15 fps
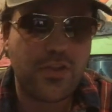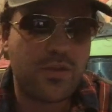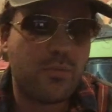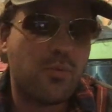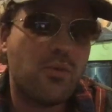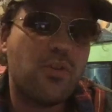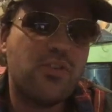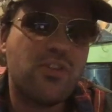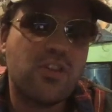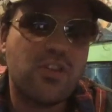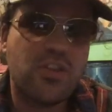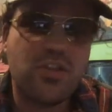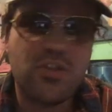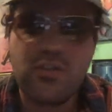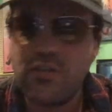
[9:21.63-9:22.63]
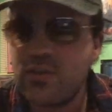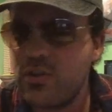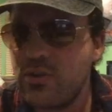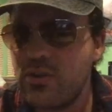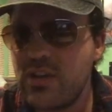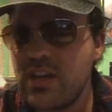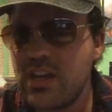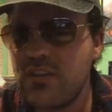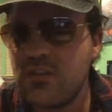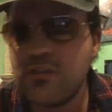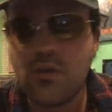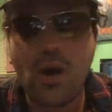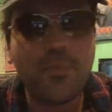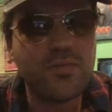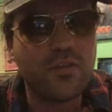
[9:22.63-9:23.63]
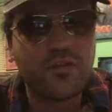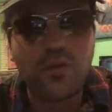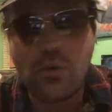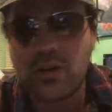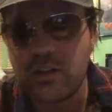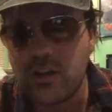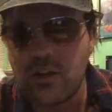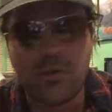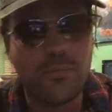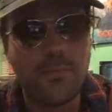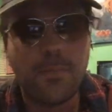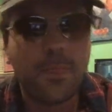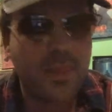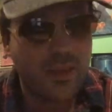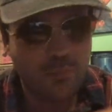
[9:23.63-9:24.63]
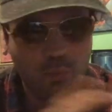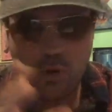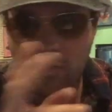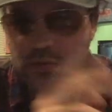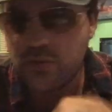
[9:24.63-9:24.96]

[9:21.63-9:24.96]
What was it? Thirty to up to forty? No, no, more than